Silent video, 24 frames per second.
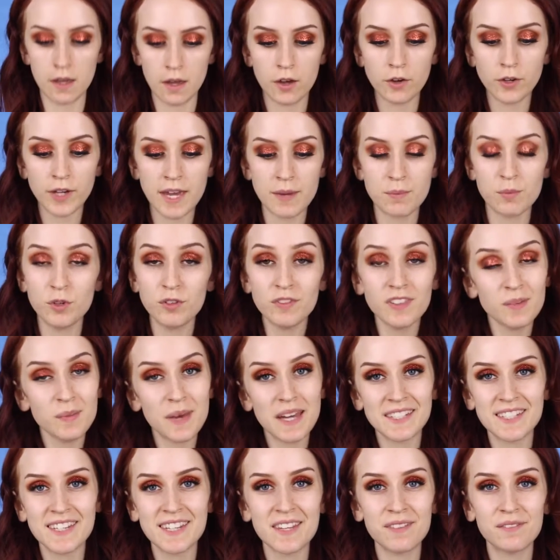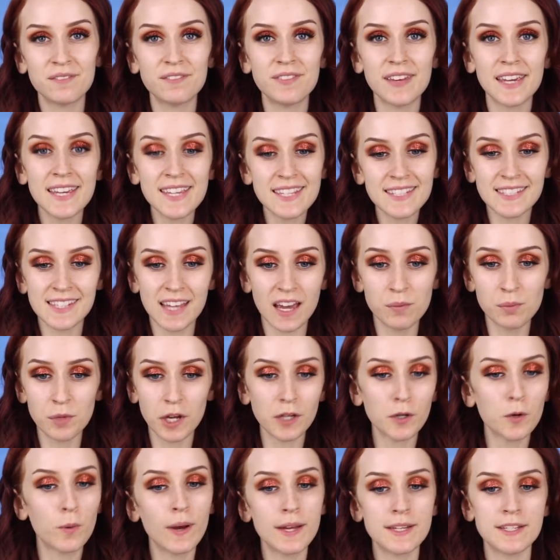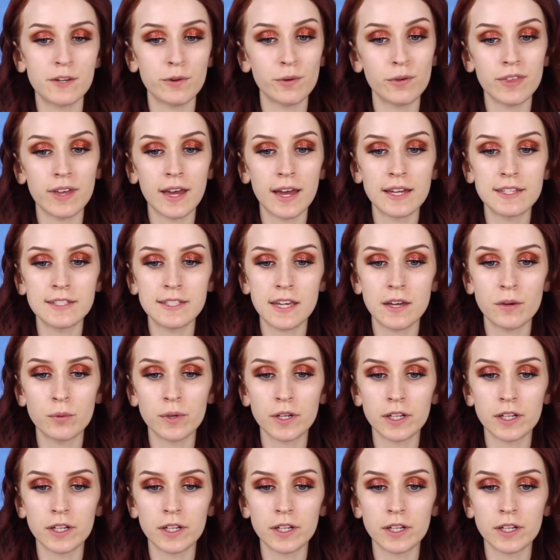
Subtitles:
Okay, moving back to the face. I'm not quite done with the eyes yet.